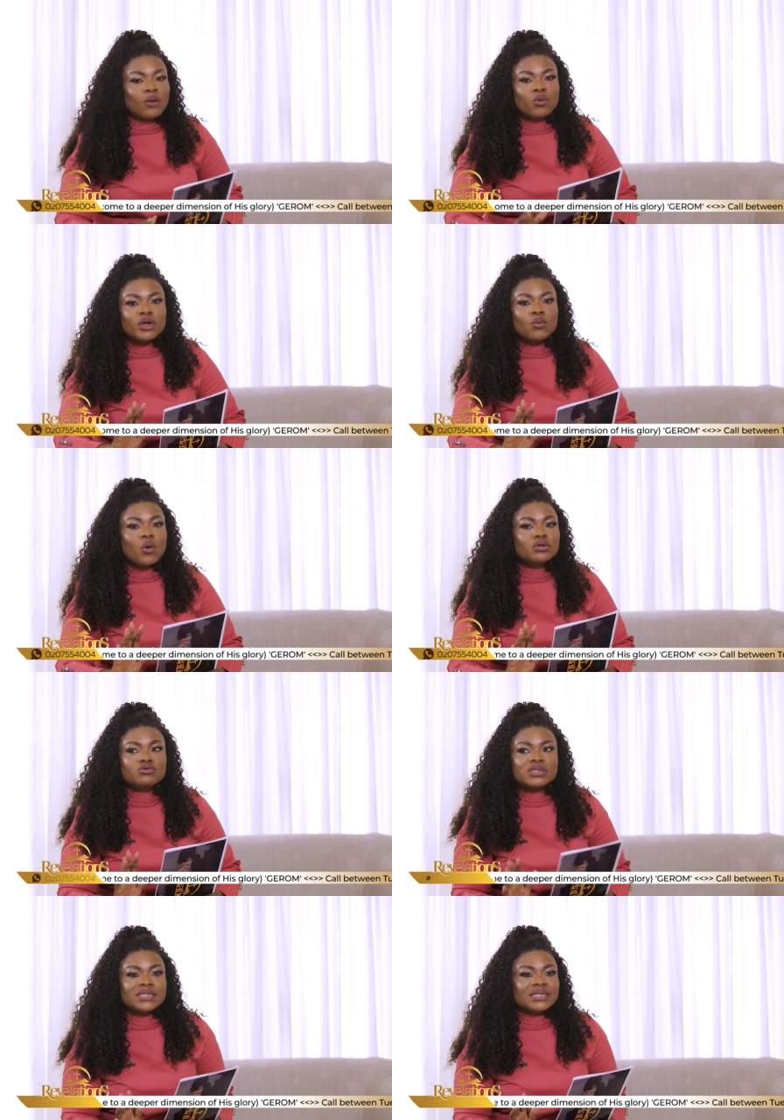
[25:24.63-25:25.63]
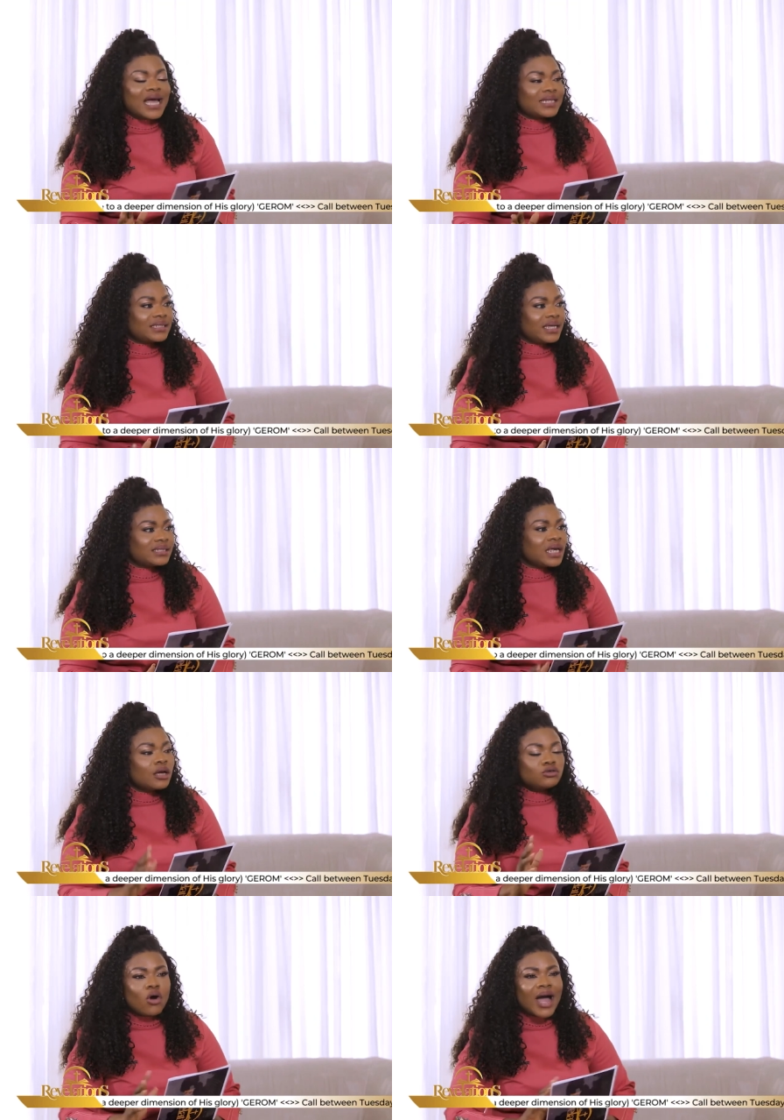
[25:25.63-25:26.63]
I wouldn't want to discuss of it.
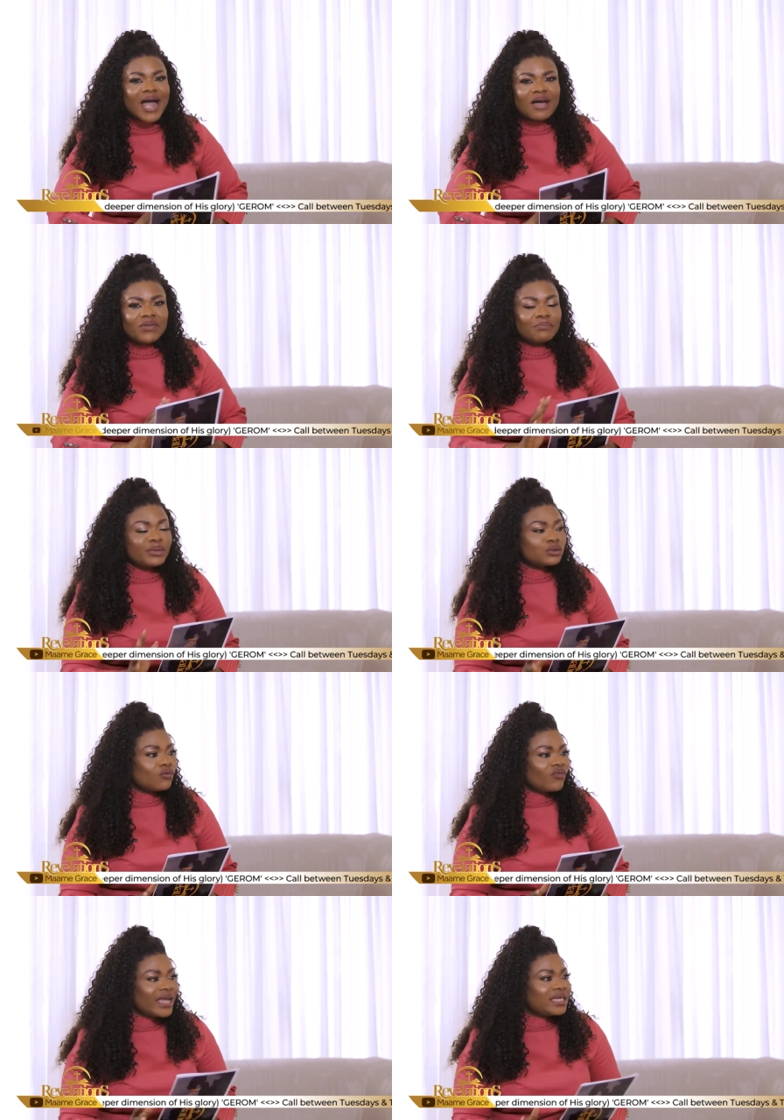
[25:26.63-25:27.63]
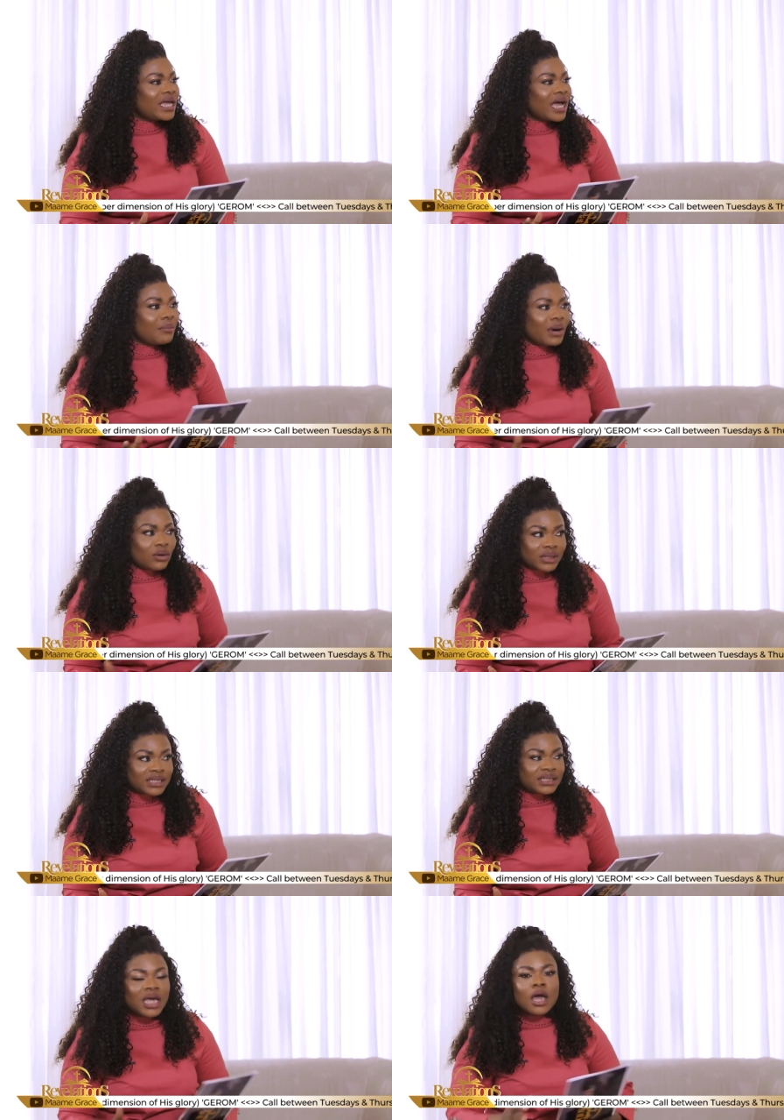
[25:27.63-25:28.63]
Course. Though I have a bit of idea about
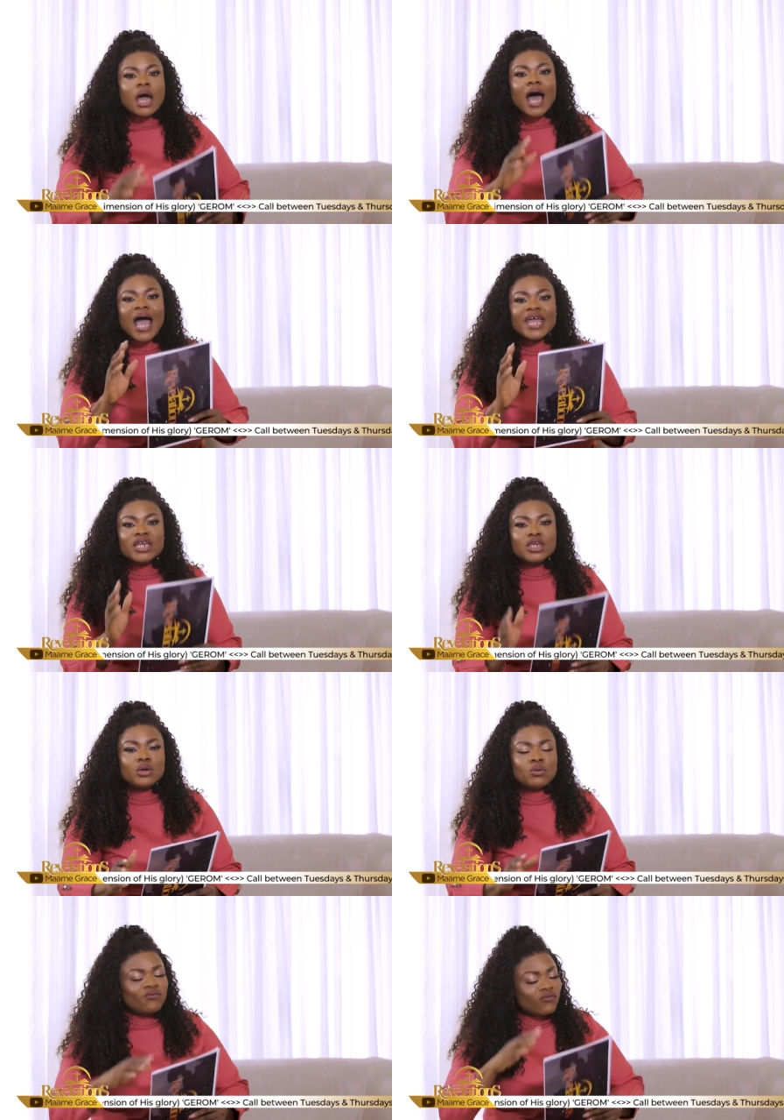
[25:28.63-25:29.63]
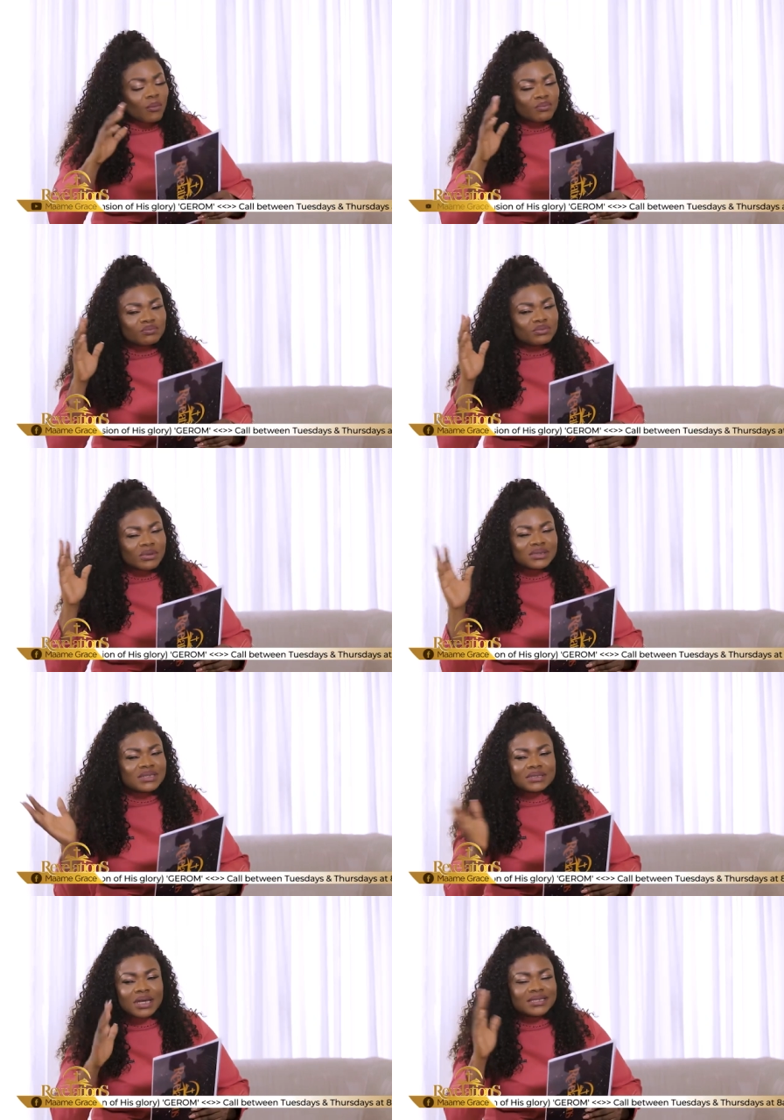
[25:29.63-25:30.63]
this, yes. I knew from
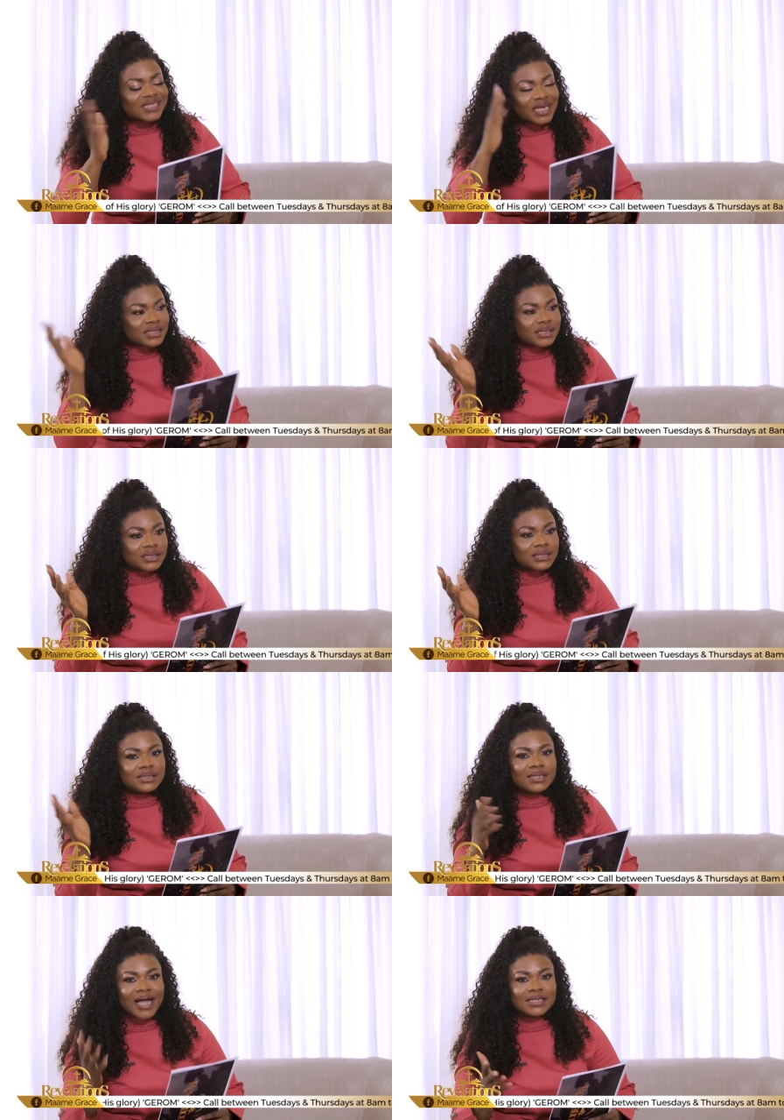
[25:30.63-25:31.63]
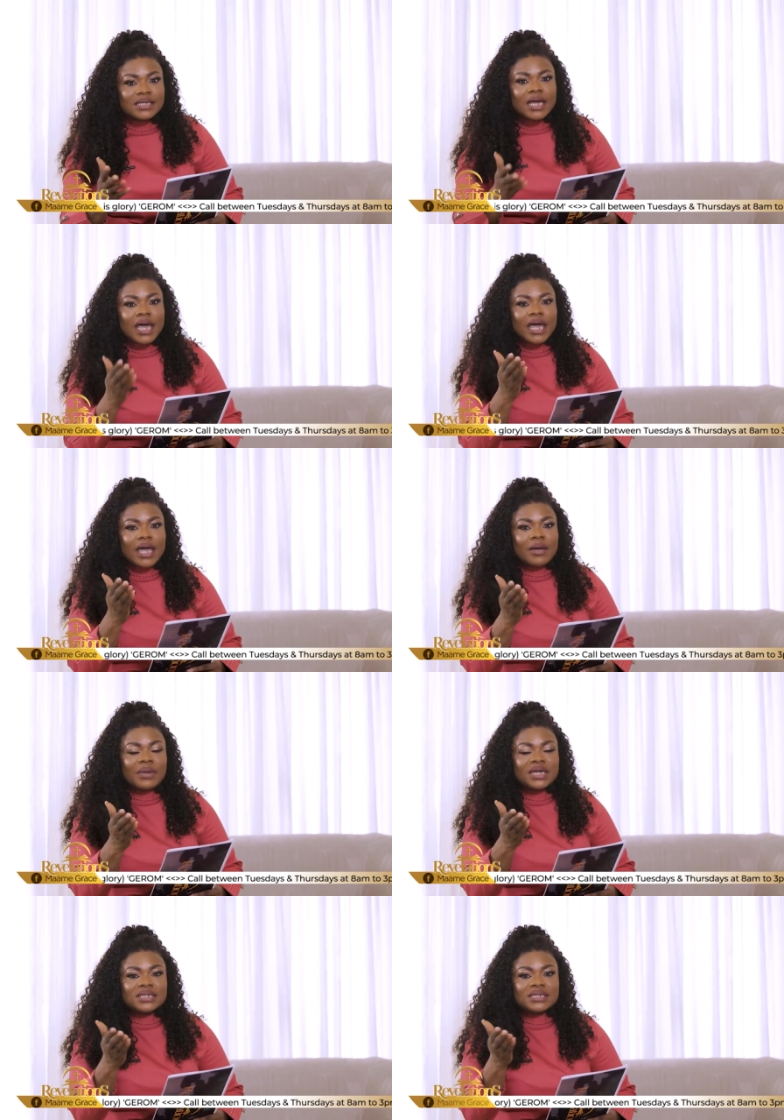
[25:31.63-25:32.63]
uh, since that
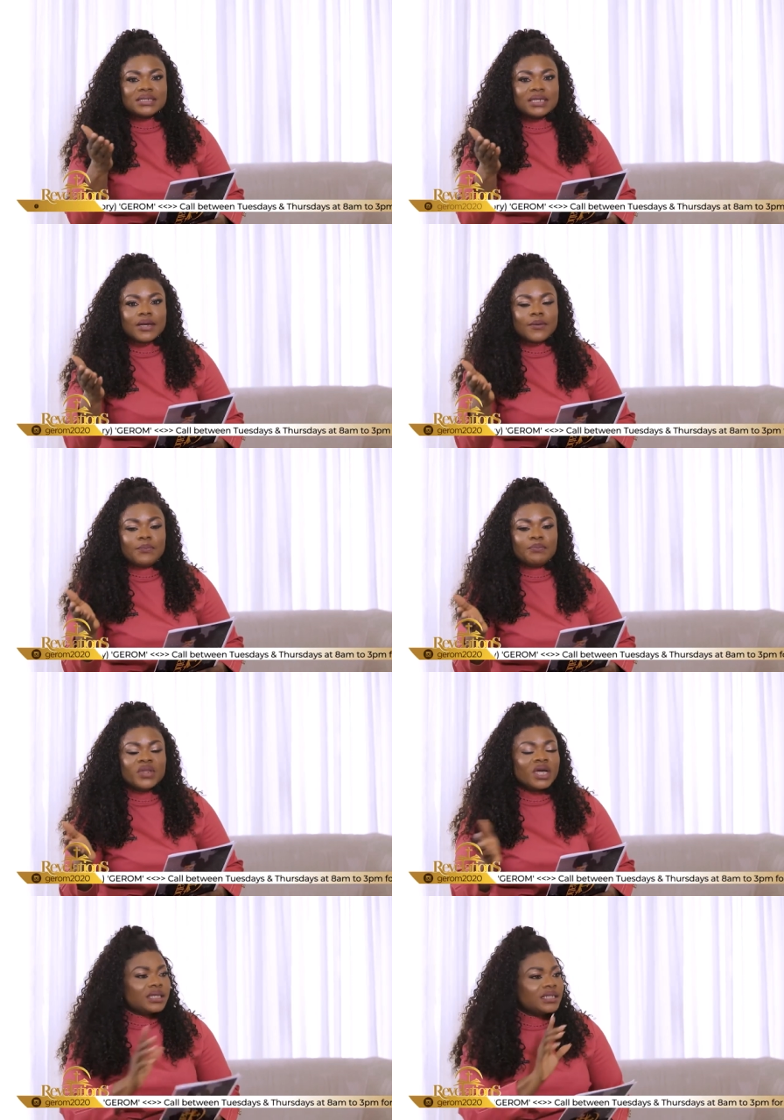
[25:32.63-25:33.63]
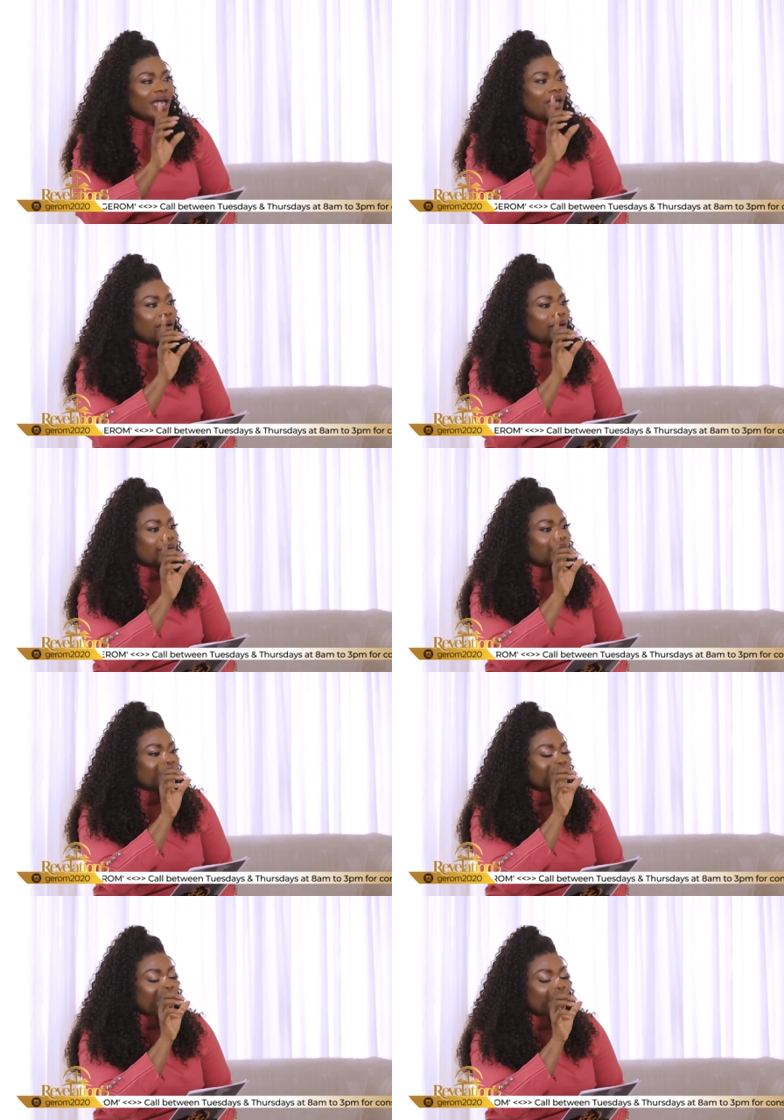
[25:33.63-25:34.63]
um, it is um, the
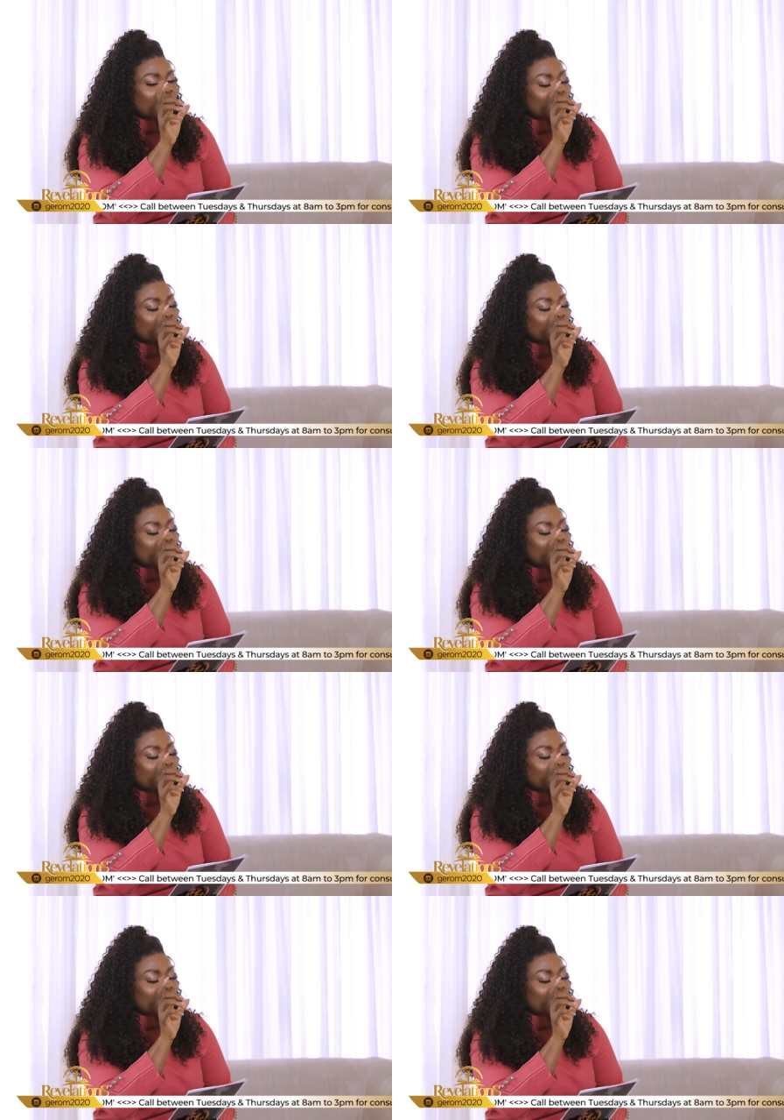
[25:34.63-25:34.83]
uh,